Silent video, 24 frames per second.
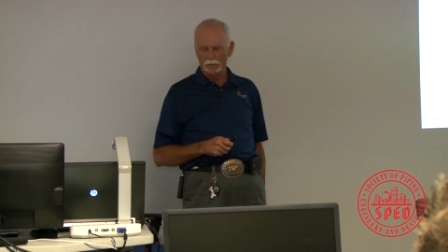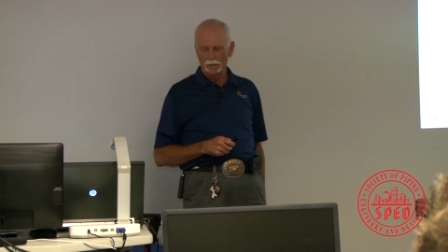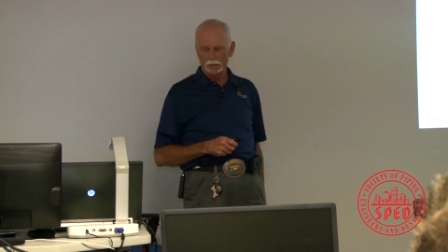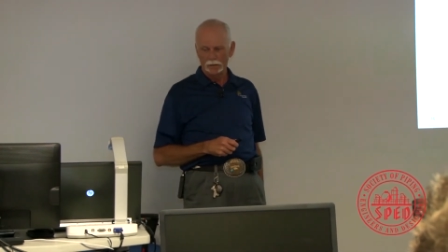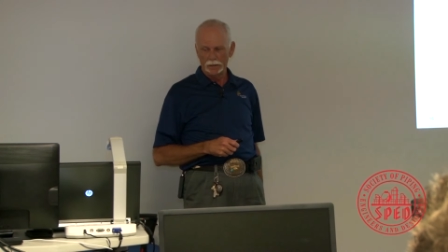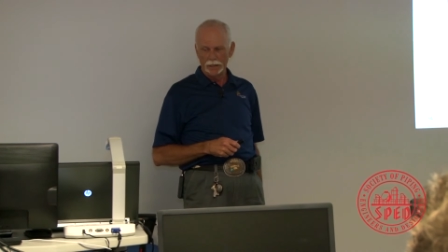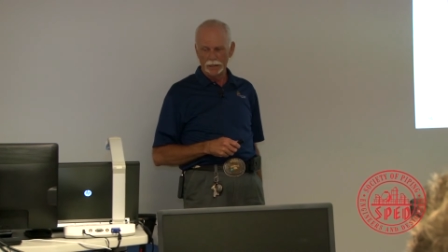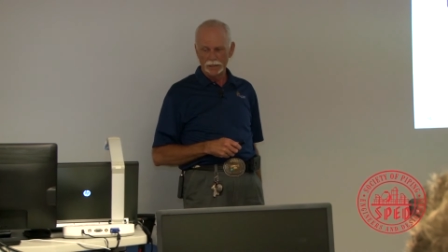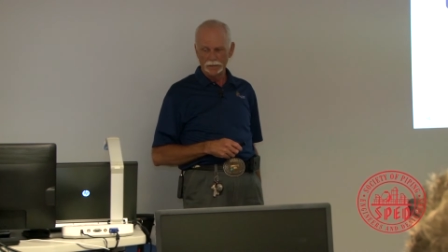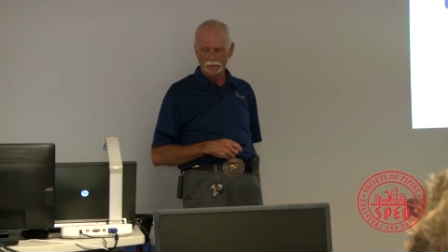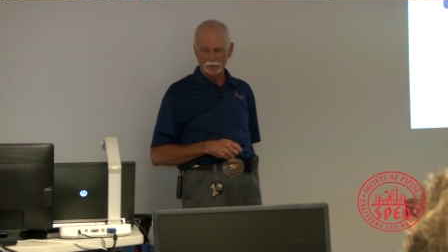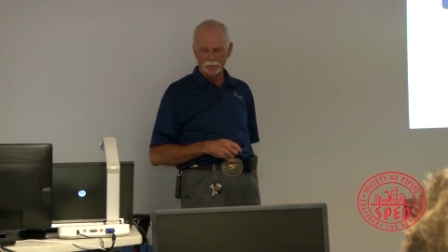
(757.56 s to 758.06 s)

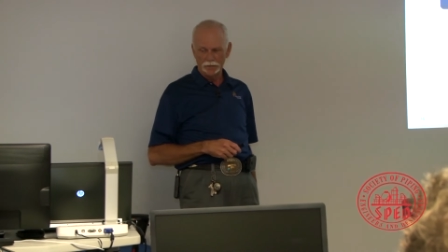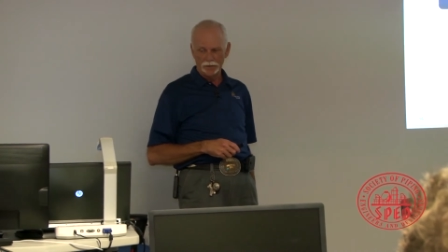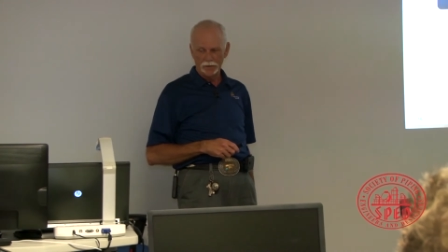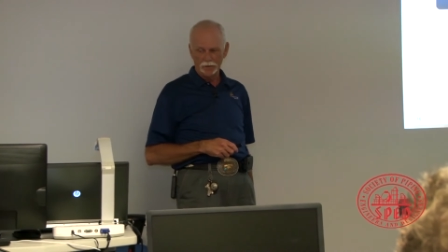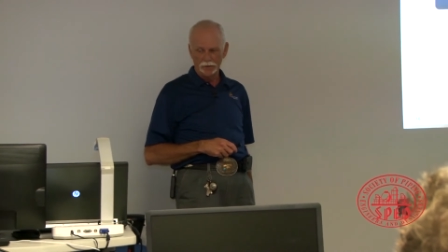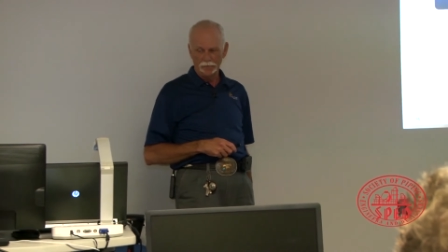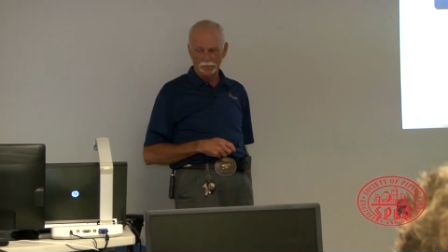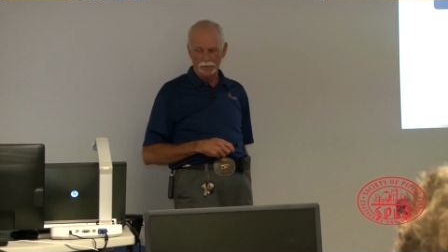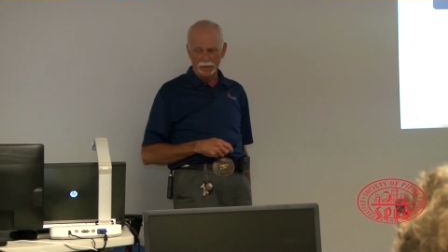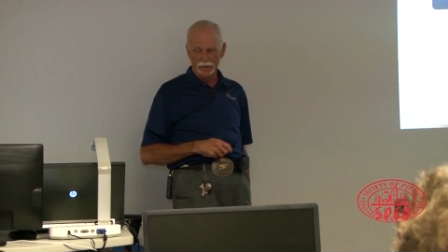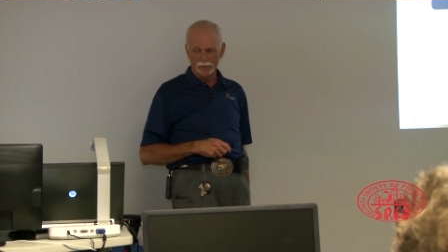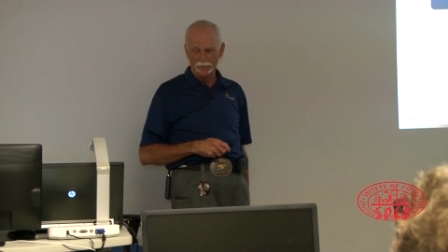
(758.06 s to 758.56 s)
Laser
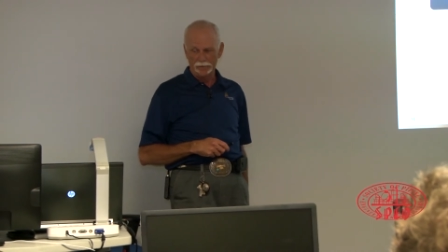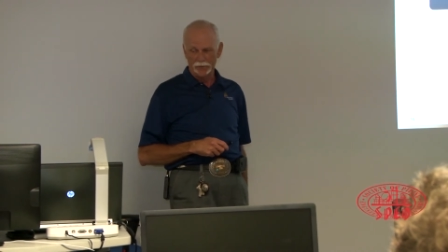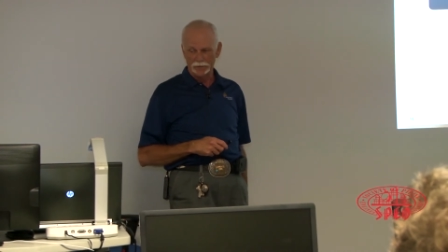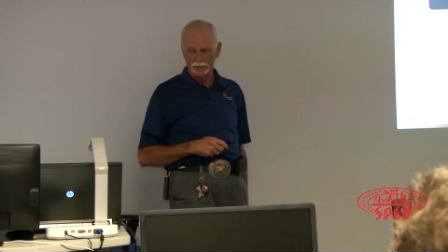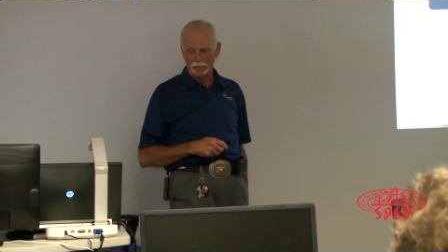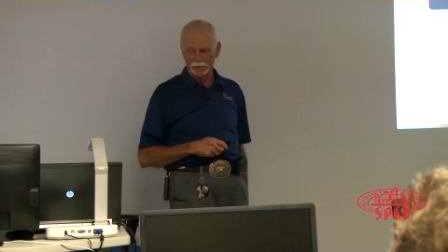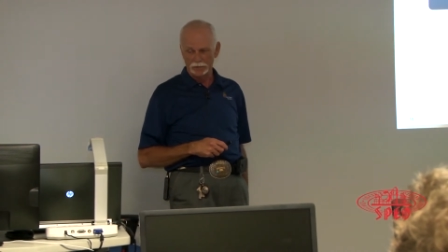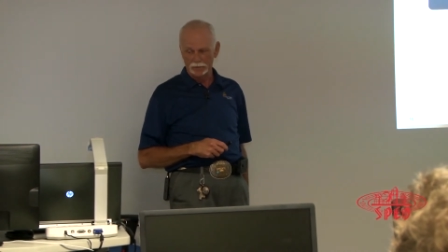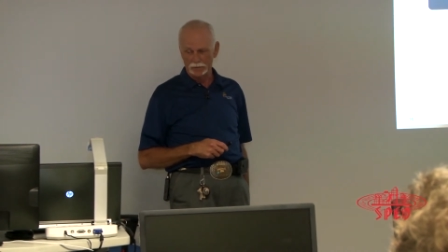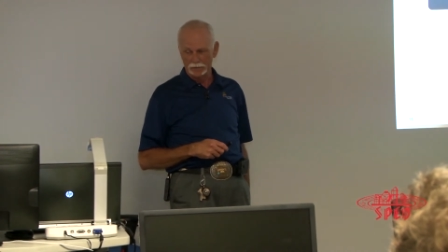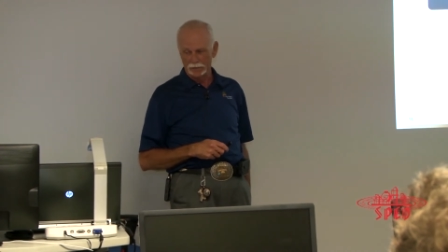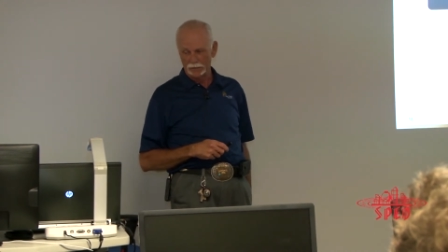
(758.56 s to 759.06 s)
survey
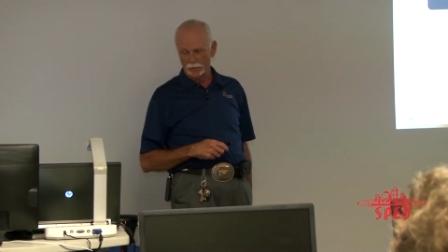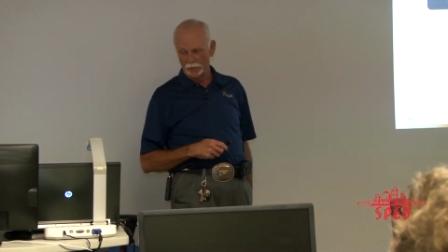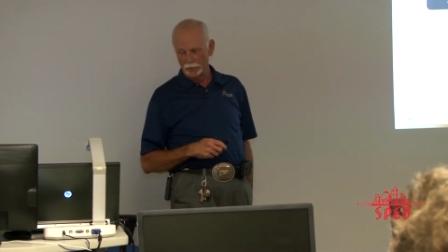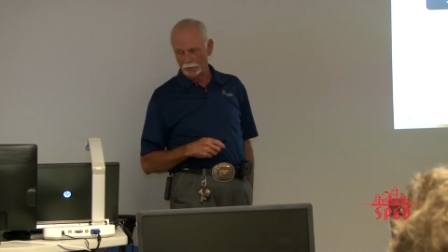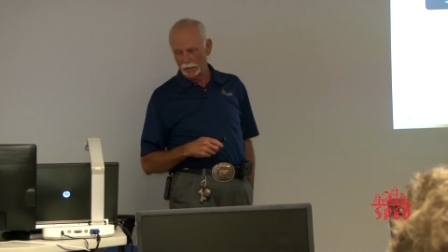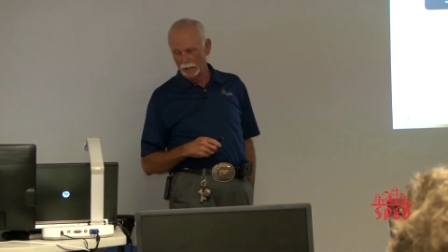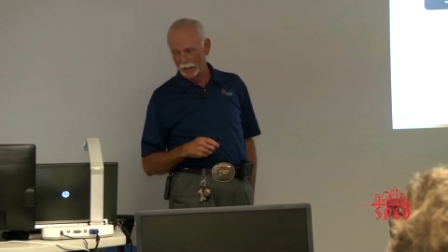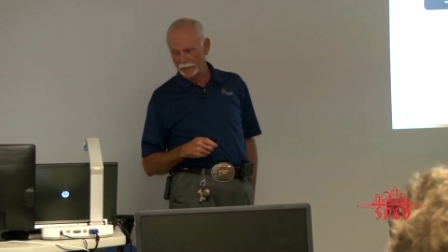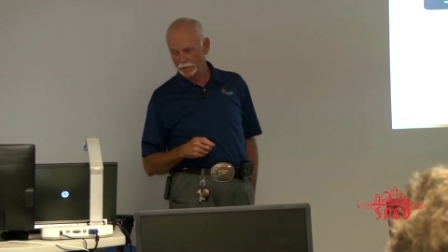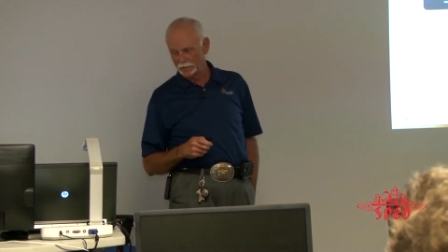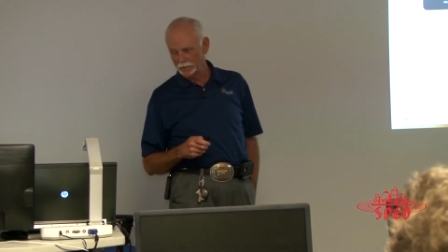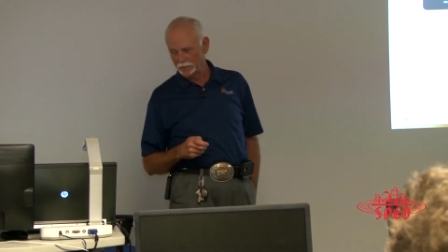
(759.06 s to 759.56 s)
or
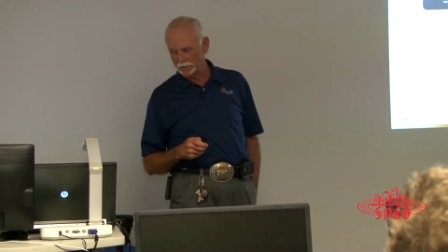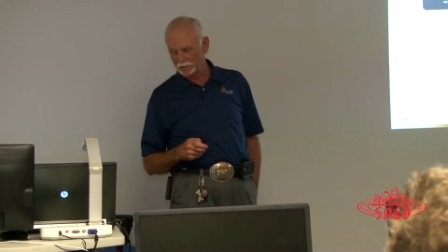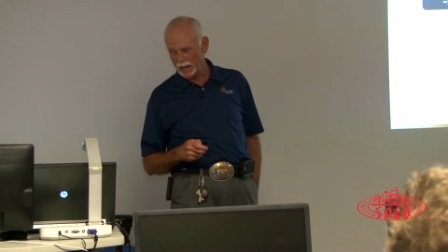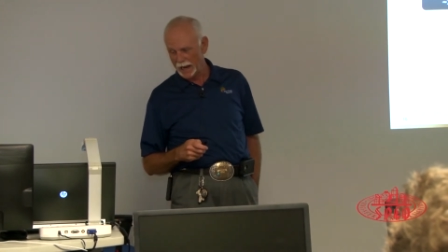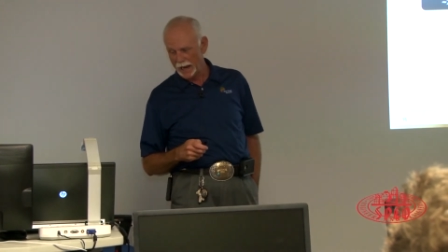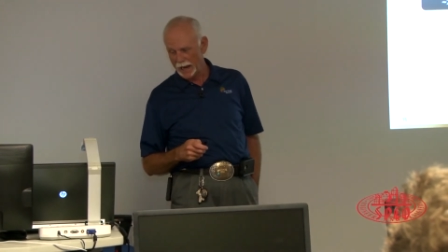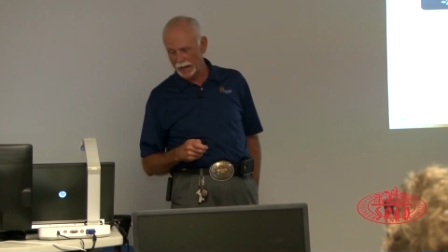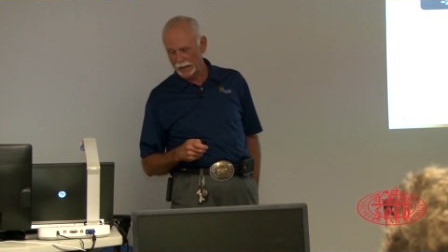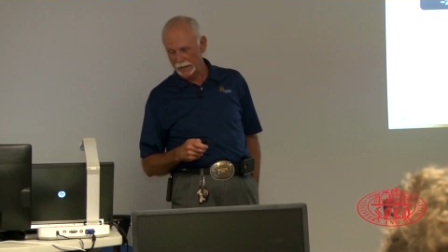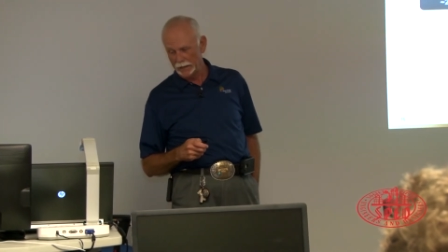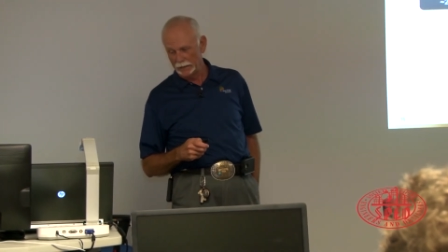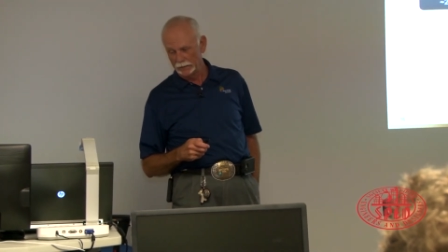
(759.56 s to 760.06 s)
laser
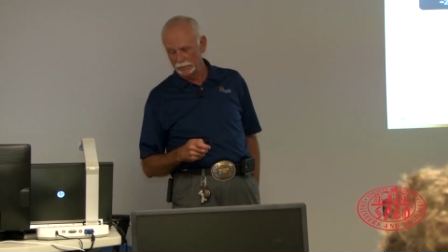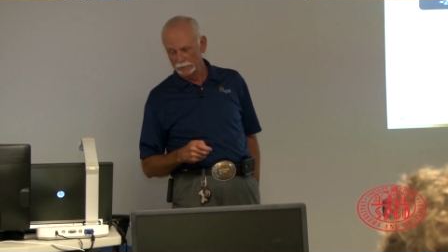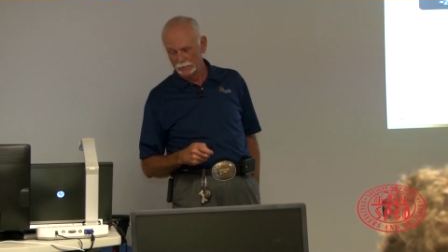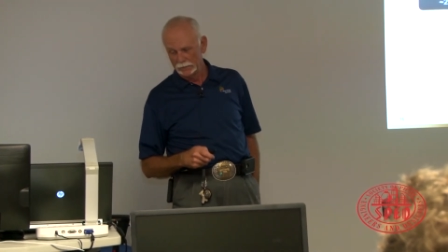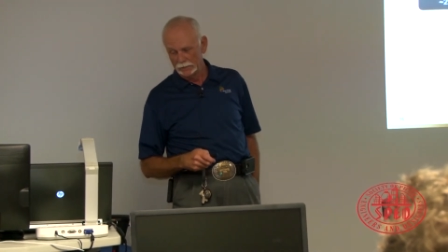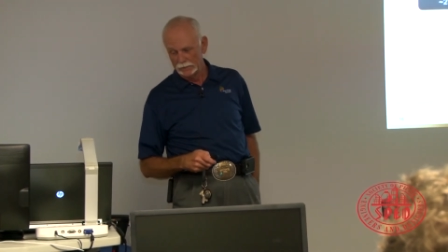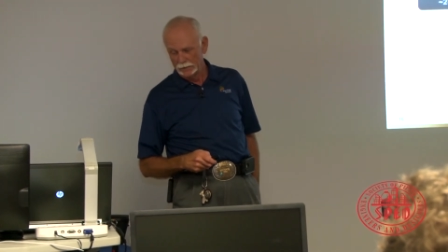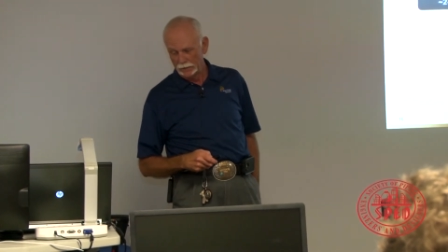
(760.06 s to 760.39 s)
scanning,